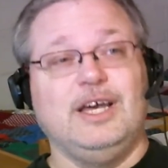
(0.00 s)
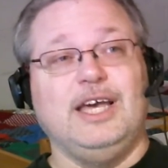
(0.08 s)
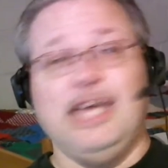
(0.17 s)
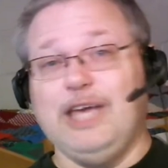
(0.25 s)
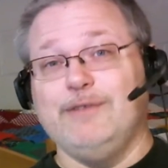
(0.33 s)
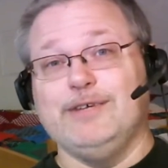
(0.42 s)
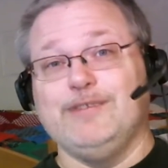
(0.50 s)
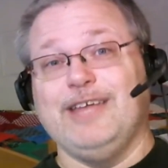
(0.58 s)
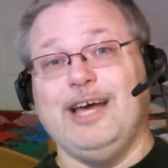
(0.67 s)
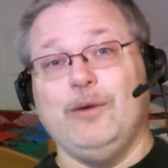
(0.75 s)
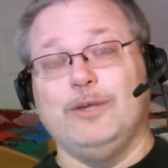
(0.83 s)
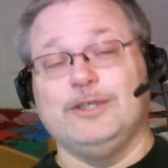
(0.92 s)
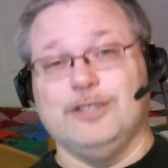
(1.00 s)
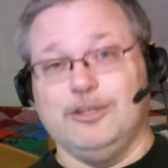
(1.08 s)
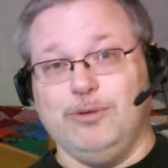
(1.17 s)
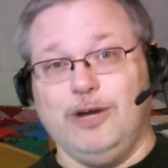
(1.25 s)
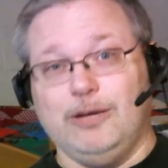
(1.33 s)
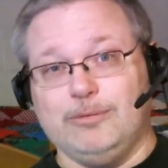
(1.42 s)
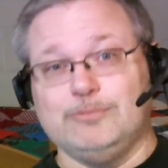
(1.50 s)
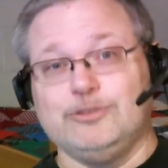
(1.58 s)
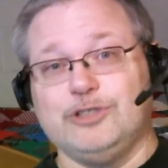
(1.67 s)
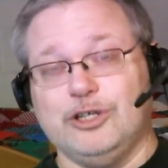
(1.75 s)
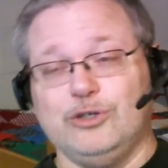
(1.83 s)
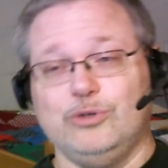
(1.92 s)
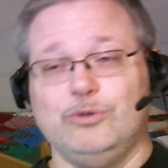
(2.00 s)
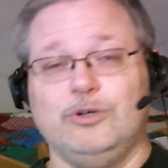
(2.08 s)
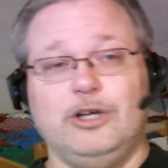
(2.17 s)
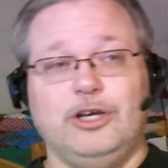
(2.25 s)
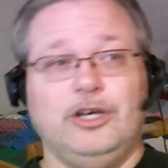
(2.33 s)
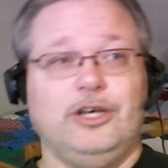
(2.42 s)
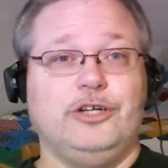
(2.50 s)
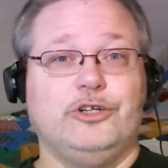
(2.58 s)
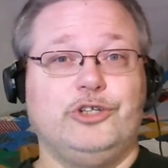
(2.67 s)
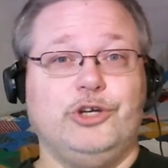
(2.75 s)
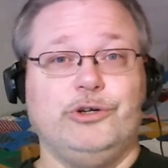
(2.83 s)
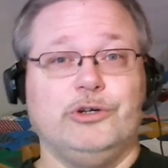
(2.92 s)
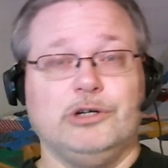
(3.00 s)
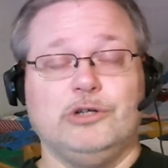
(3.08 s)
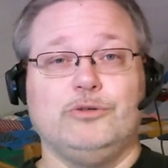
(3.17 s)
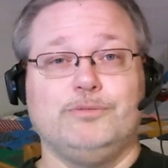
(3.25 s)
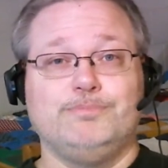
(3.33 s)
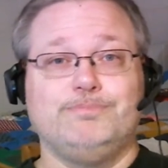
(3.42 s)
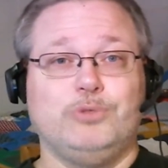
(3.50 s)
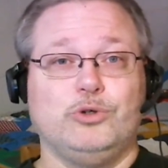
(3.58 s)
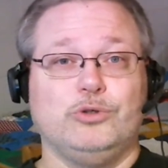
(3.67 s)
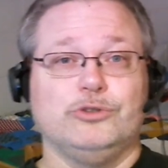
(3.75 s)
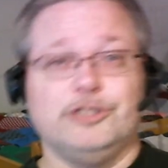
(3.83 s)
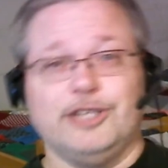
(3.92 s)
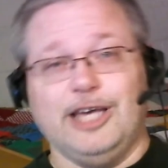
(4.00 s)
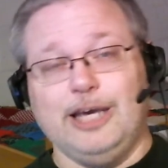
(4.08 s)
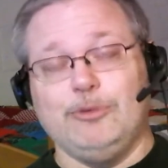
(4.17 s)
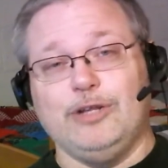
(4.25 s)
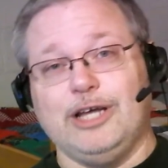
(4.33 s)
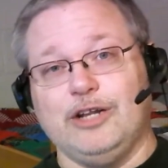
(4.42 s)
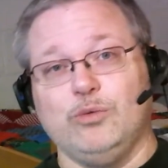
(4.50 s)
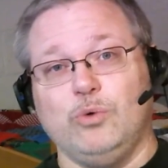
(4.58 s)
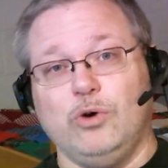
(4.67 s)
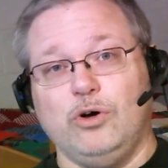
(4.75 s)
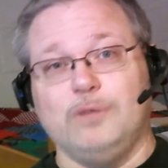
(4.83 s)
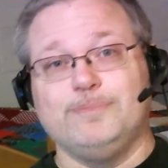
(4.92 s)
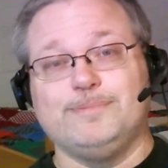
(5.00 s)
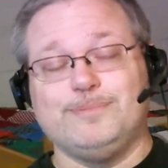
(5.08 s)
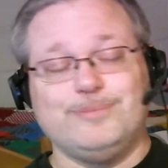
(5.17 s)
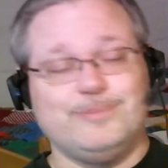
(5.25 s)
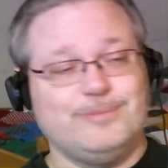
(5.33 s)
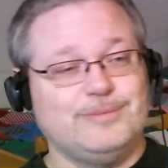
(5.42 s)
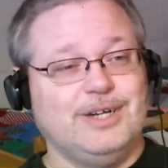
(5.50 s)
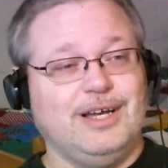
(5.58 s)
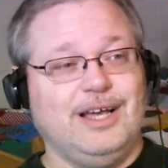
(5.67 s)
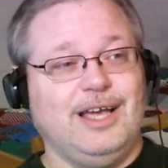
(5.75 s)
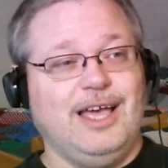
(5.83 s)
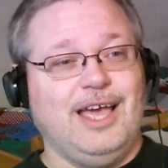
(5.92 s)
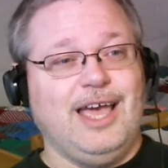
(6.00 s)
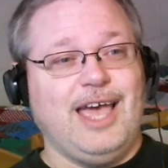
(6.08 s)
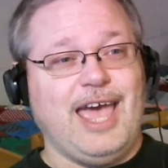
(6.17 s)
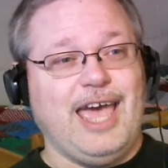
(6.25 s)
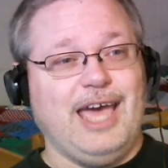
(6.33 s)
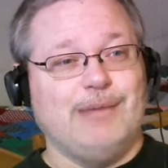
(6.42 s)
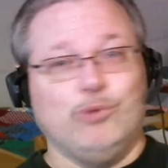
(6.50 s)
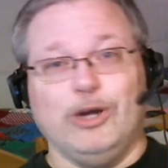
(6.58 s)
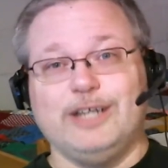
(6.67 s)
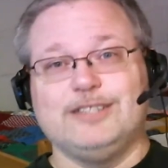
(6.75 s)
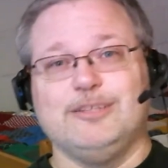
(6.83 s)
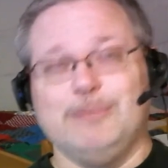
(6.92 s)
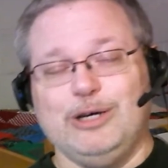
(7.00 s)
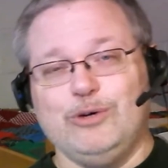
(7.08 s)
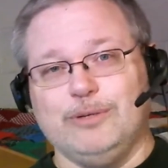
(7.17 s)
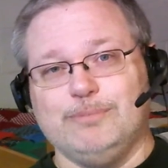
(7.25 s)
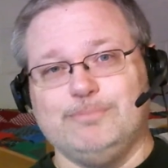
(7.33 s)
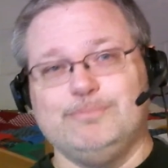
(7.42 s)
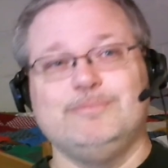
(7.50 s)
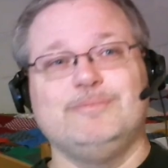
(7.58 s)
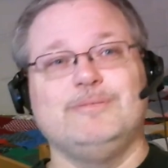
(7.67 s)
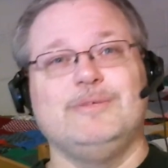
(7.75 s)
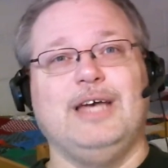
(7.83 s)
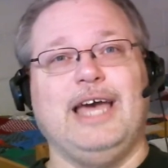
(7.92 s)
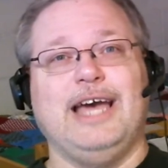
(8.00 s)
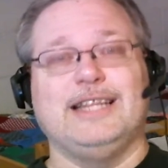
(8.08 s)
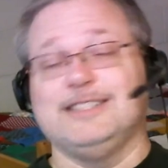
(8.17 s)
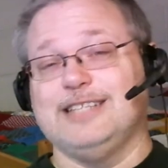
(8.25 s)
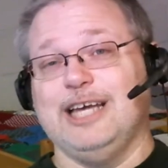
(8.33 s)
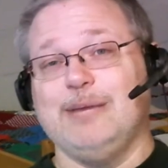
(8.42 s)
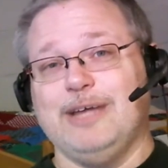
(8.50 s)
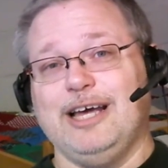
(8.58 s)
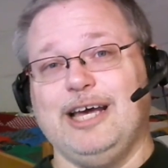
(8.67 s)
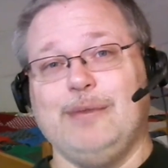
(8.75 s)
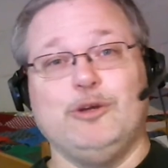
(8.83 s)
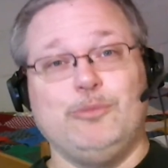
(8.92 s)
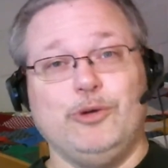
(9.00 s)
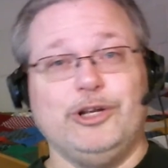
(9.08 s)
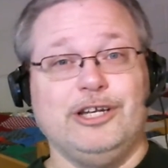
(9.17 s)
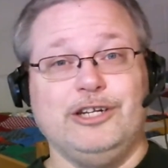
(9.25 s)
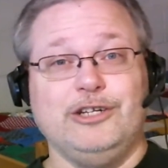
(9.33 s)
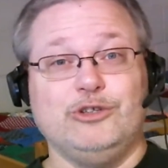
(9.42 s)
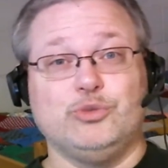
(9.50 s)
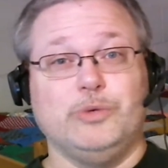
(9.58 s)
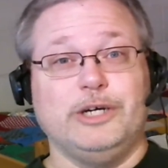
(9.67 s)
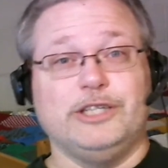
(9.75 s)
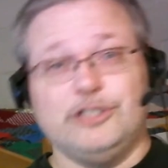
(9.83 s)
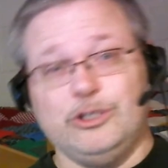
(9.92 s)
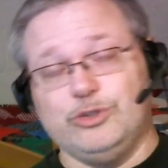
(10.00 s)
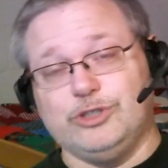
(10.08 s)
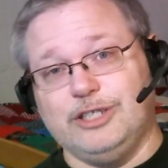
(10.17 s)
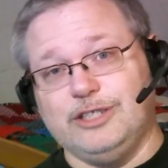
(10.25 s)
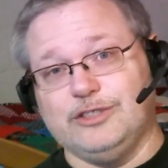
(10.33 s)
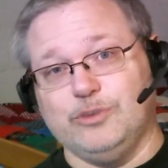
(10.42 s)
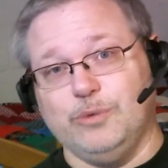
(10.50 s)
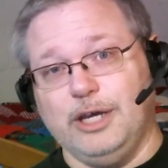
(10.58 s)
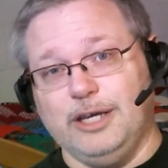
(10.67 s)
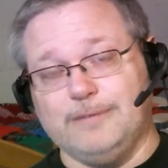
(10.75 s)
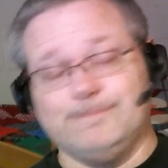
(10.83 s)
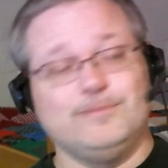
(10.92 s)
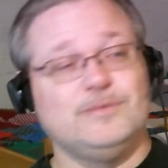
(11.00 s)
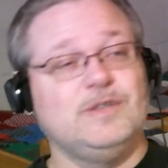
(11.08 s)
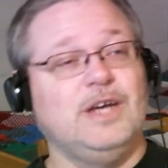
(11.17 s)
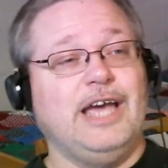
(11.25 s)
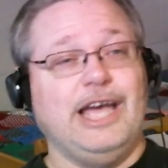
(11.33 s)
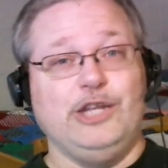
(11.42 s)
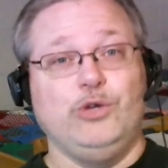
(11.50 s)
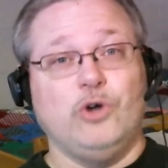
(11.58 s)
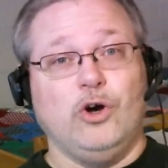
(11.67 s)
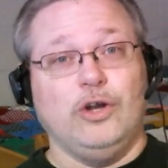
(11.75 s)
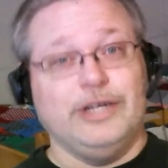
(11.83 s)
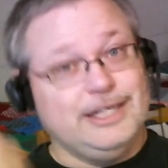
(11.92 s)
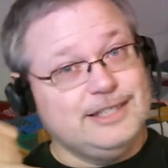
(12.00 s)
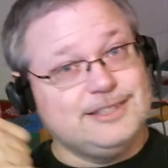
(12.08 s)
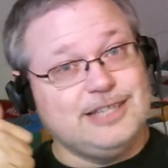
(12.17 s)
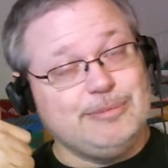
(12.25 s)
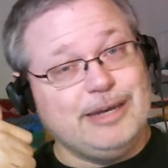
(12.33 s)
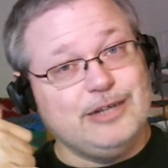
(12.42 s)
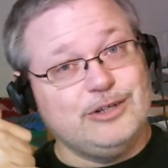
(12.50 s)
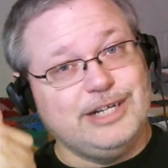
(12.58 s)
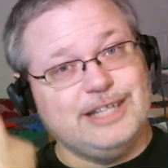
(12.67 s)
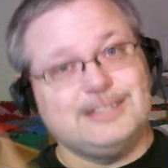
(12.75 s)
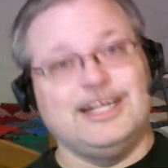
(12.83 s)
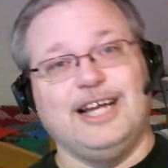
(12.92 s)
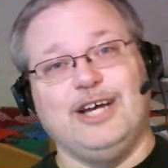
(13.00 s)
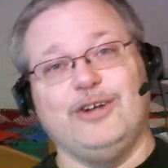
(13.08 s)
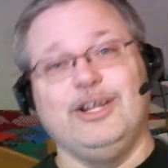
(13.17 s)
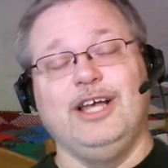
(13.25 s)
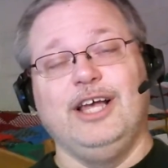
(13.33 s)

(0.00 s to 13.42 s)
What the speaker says: even if that wasn't the problem. So your 2-year-old pulls the cable out of the wall and breaks the modem at the same time they're putting in a new switch 2 cities away, and you call in and say my internet's down,